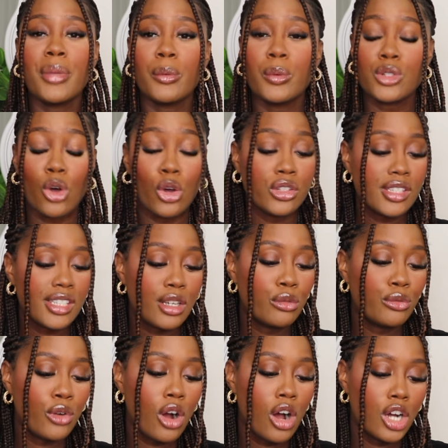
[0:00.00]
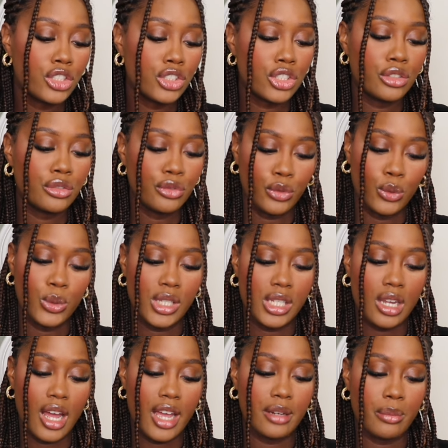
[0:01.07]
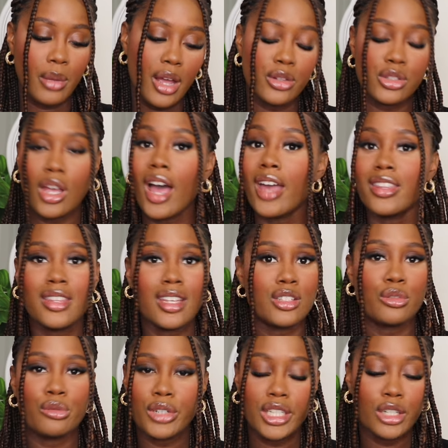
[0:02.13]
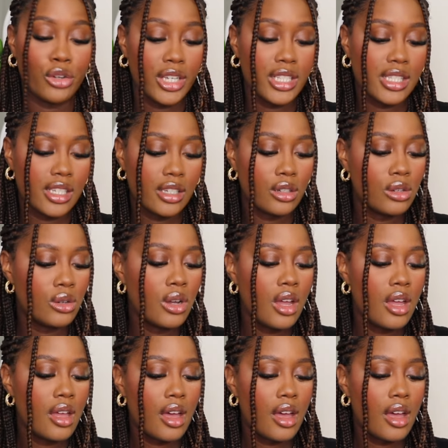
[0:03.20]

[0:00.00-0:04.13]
but it was on sale for £149. So I think that's a really great deal.